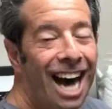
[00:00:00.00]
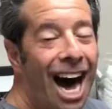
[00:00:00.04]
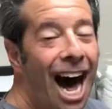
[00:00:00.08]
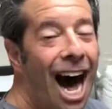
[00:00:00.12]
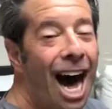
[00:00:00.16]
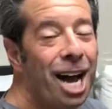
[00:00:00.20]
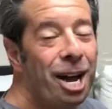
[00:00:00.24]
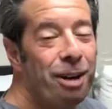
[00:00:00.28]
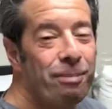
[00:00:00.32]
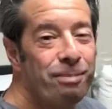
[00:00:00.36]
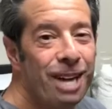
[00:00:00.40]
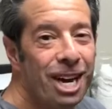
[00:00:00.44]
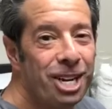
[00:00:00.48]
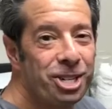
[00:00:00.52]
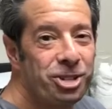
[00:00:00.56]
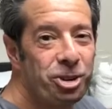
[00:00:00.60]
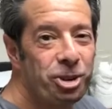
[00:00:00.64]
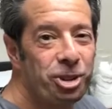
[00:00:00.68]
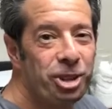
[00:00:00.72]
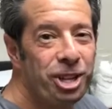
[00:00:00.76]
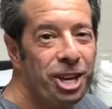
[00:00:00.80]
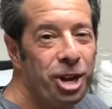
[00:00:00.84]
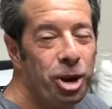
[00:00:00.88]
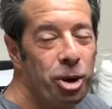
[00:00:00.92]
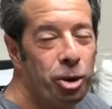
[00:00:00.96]
Hi, I'm Dr.
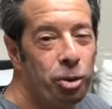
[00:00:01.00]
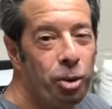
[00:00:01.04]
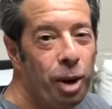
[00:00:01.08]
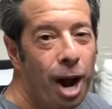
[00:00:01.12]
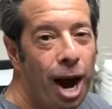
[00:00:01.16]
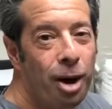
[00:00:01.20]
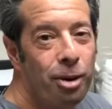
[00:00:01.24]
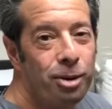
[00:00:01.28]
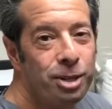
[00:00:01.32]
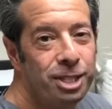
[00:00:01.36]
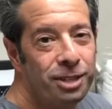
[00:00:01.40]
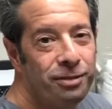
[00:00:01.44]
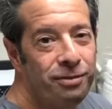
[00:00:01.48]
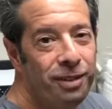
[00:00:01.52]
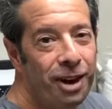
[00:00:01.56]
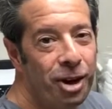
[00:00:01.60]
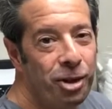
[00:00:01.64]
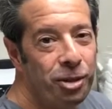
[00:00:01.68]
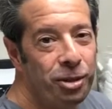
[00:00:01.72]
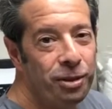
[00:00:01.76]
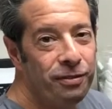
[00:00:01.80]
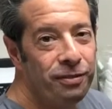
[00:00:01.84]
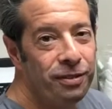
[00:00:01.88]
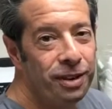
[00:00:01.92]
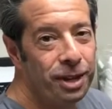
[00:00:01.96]
Leo Krawetz of
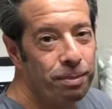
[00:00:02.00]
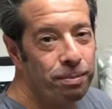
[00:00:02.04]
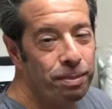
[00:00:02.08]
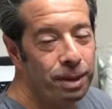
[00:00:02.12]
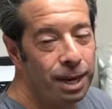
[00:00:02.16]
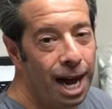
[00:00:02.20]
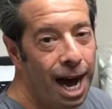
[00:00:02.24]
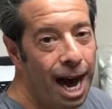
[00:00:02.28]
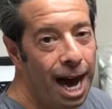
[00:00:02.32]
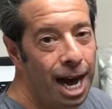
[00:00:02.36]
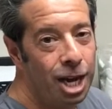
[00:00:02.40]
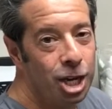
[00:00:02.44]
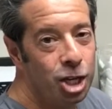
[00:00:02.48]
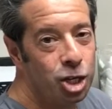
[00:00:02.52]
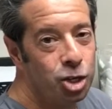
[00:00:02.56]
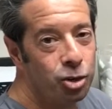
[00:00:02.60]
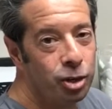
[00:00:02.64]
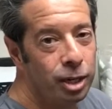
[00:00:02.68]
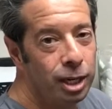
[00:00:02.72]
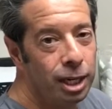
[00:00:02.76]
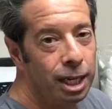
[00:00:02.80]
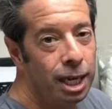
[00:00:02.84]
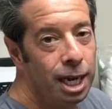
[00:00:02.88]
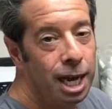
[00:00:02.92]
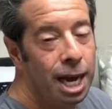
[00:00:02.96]
Healthy Feet
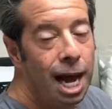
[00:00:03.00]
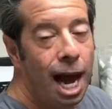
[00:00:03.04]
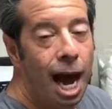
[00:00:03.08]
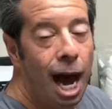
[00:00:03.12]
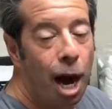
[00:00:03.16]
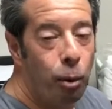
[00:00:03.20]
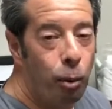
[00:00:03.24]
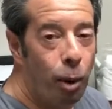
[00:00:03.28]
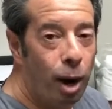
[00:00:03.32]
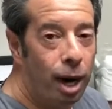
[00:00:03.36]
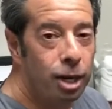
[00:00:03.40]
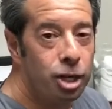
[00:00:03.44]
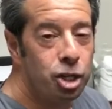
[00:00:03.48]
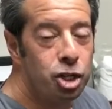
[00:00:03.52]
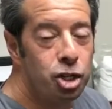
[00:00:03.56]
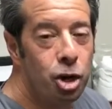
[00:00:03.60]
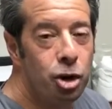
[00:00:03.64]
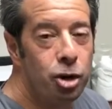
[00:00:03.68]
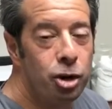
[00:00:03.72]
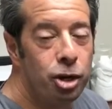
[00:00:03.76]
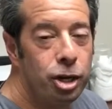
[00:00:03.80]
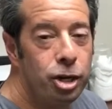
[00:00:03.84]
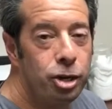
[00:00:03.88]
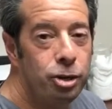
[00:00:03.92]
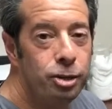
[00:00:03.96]
Podiatry. I want to show
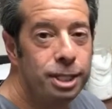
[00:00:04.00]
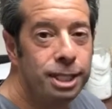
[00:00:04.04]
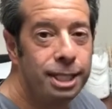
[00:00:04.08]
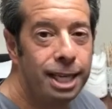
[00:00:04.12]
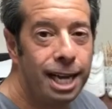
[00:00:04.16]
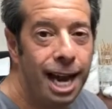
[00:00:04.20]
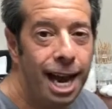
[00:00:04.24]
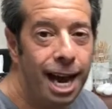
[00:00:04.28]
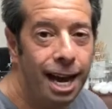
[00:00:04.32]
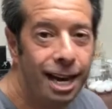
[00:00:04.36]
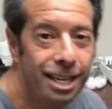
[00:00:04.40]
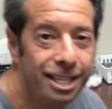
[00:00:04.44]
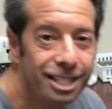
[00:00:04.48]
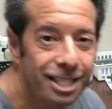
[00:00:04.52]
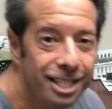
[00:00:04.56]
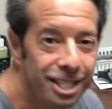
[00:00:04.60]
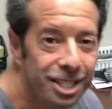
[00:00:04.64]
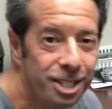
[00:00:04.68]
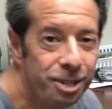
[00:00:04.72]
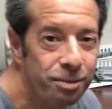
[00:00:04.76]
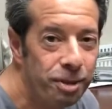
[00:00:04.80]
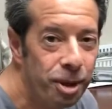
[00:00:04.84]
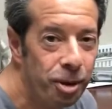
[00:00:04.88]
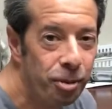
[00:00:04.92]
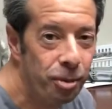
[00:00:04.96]
you a new scanning
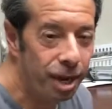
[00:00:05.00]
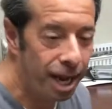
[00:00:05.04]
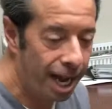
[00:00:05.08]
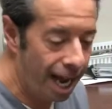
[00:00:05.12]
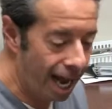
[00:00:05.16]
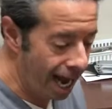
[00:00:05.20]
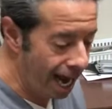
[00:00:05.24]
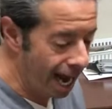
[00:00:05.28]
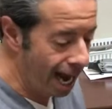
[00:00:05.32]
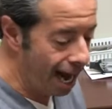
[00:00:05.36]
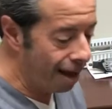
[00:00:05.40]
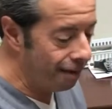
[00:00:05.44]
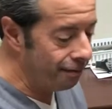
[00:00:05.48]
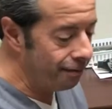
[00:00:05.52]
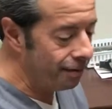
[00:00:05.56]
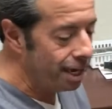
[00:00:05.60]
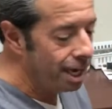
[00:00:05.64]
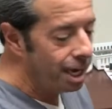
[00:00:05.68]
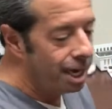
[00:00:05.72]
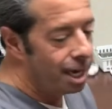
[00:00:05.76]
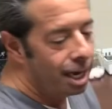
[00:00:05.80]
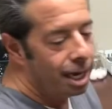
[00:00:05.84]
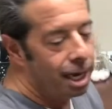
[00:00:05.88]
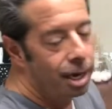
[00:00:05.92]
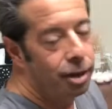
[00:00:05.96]
system that we have
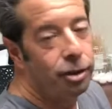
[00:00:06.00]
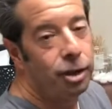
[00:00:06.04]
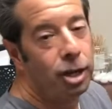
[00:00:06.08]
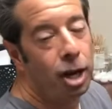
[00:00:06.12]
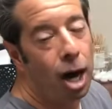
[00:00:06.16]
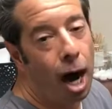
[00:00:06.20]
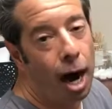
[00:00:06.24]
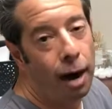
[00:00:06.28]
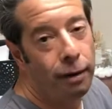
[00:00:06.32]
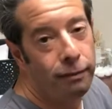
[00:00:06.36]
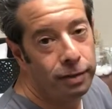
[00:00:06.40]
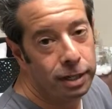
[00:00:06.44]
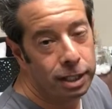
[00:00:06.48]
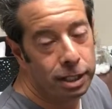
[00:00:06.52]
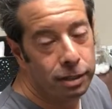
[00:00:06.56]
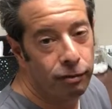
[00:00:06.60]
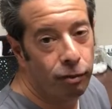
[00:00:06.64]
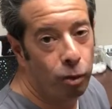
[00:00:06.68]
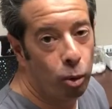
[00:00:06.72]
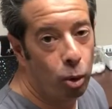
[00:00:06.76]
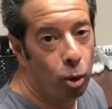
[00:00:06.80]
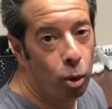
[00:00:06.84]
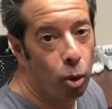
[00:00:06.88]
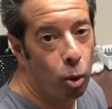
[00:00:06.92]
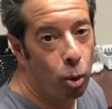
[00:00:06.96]
in the office
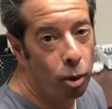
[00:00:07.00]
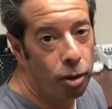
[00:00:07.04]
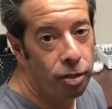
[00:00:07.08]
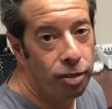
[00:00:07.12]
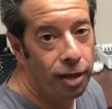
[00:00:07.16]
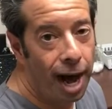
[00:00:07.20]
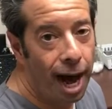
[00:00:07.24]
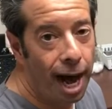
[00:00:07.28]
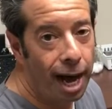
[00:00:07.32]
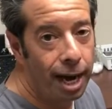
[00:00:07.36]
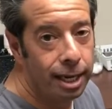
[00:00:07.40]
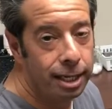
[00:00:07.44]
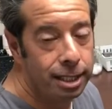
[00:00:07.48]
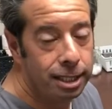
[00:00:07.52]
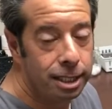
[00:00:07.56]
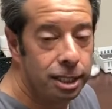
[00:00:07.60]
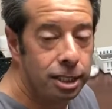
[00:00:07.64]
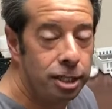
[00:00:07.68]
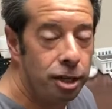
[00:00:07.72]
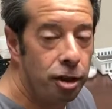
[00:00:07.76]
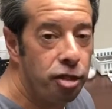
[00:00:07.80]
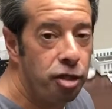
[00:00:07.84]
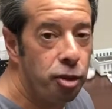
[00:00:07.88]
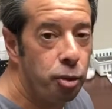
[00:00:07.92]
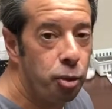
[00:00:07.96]
for orthotics.
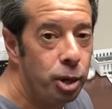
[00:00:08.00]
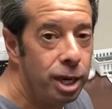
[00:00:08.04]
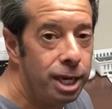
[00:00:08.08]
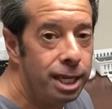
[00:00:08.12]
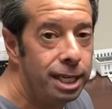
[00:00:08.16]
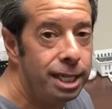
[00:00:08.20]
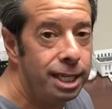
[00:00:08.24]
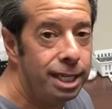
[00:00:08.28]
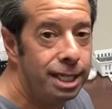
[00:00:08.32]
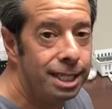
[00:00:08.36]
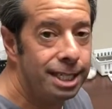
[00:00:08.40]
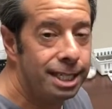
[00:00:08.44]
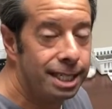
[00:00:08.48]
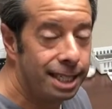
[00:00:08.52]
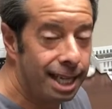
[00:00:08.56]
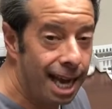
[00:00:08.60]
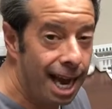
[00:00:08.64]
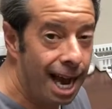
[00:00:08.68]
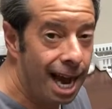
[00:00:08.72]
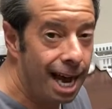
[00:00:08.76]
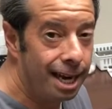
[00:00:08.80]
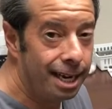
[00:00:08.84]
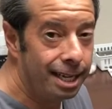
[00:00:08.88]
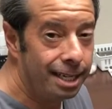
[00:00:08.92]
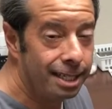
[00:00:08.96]
It's a 3D
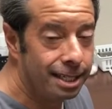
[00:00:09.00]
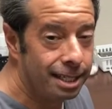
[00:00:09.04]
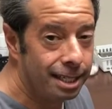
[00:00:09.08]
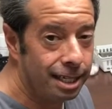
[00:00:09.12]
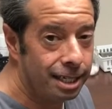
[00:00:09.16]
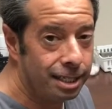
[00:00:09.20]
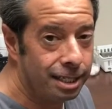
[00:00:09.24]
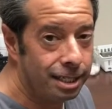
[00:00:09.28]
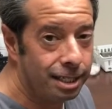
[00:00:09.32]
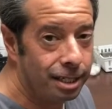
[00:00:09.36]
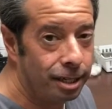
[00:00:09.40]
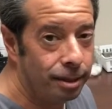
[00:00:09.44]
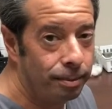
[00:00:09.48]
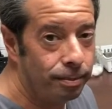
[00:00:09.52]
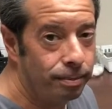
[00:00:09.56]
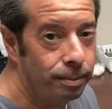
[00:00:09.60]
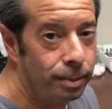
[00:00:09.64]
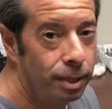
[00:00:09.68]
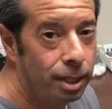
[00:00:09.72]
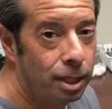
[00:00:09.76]
scanning system.